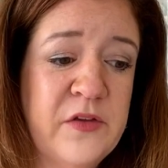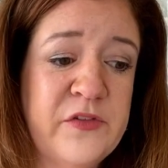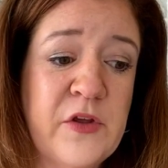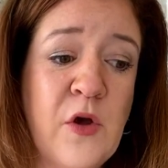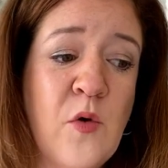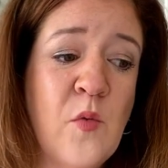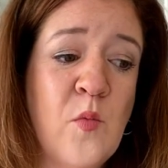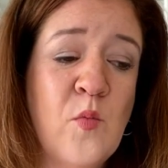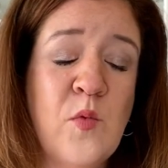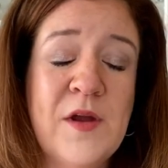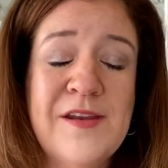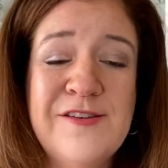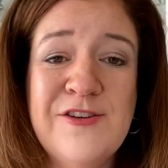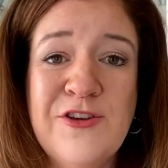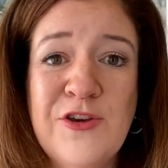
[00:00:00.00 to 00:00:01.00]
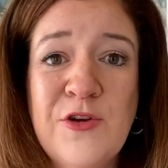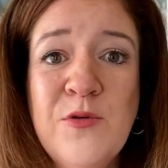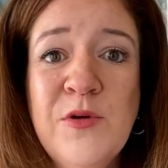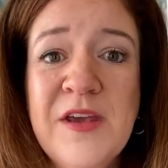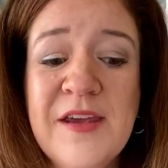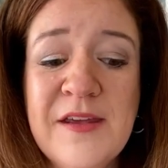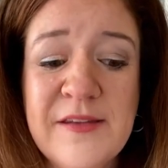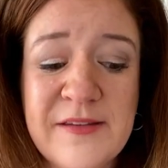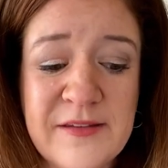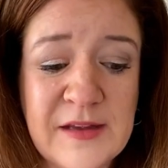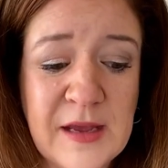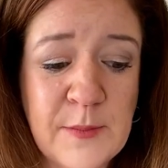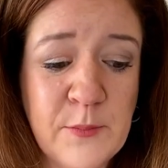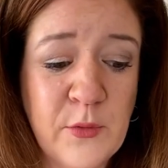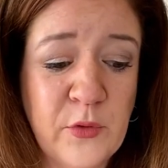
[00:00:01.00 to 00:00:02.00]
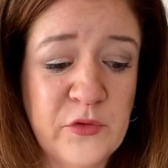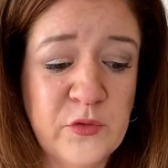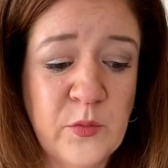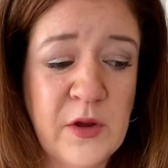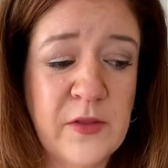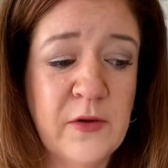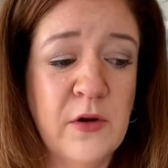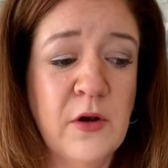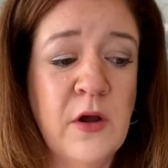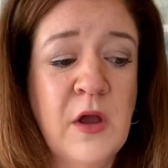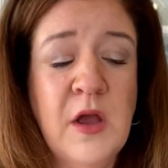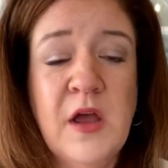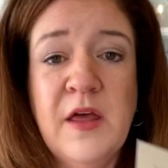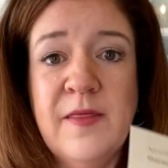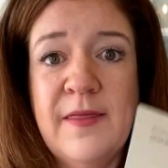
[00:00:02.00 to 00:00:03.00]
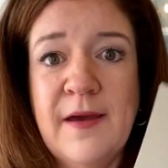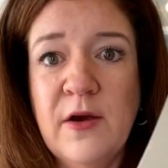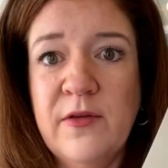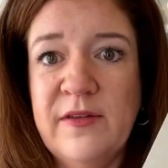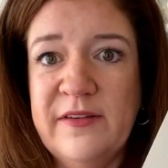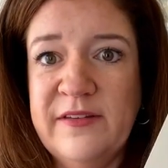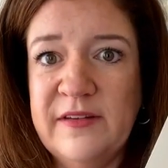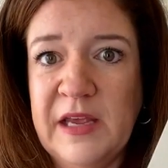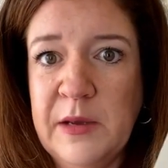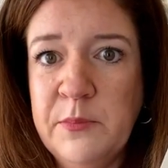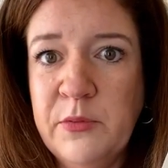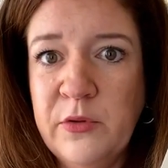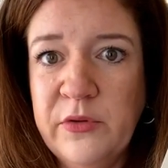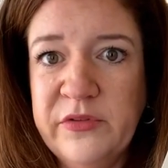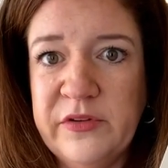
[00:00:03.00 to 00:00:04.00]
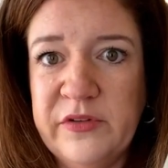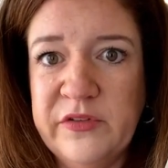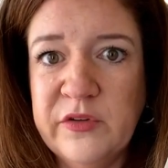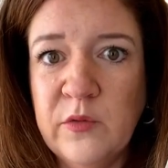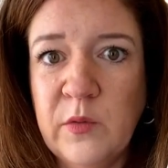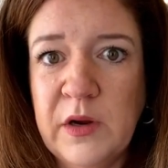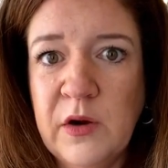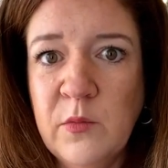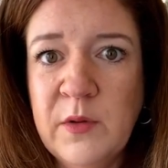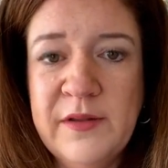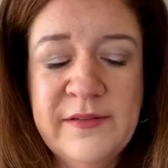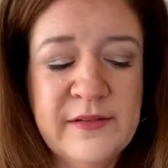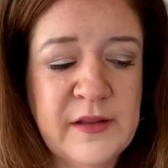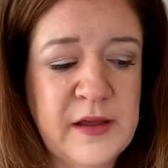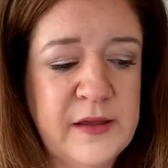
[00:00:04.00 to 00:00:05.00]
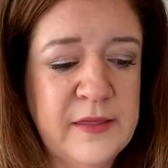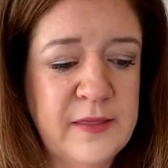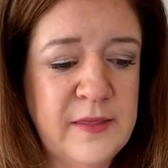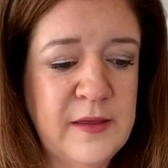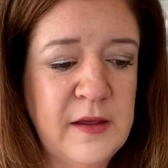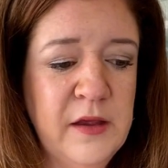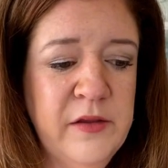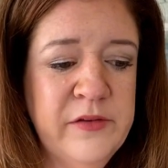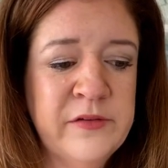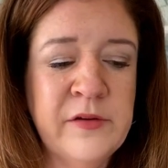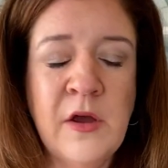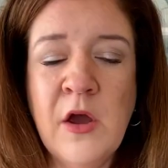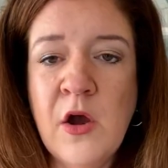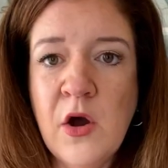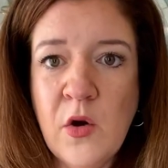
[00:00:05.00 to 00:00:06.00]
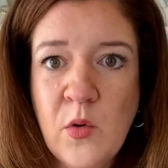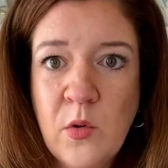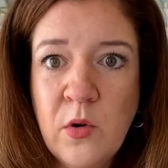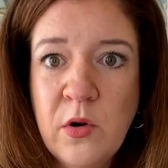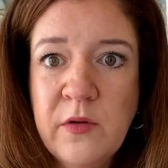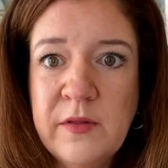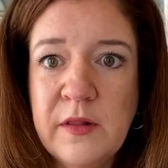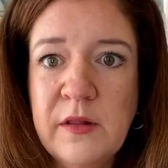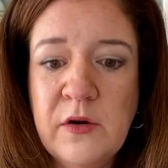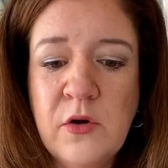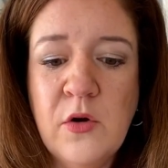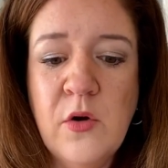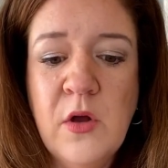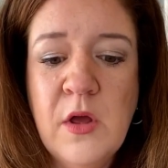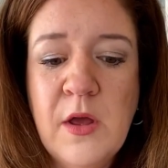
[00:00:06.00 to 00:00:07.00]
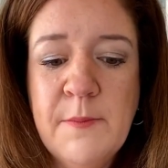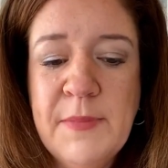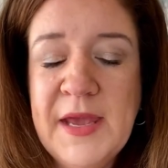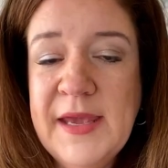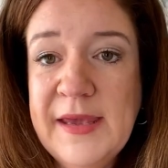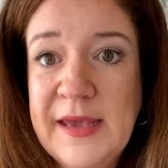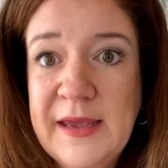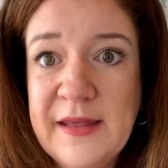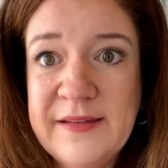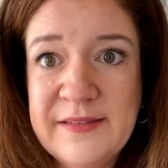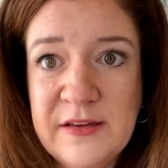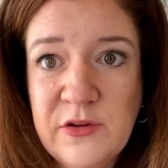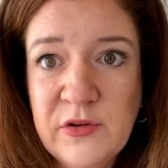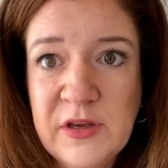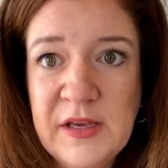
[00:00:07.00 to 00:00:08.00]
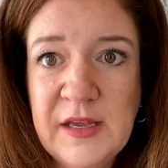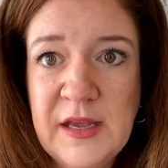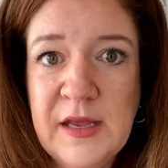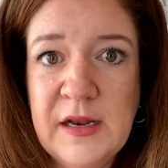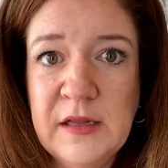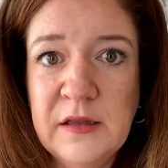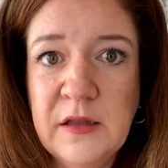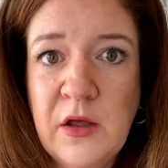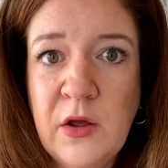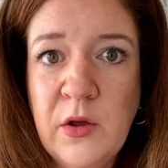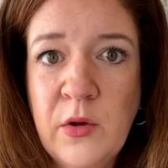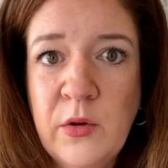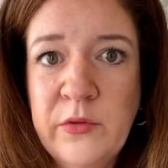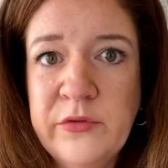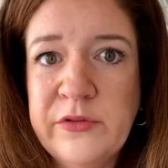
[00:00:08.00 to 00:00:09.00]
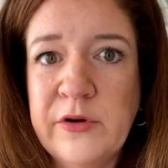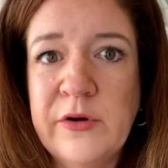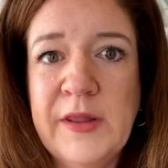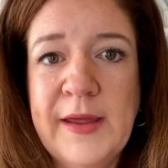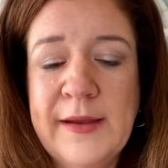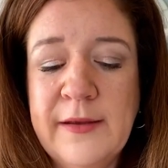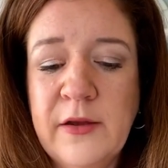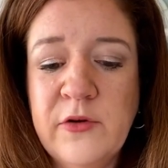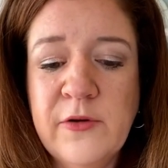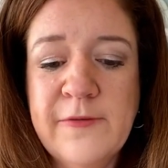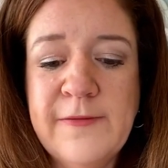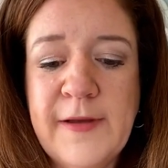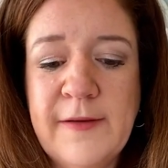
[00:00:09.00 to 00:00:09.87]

So when you get samples, whether they're the samples, the square ones like this, or the little paint cans that you can get at Lowe's, they're like under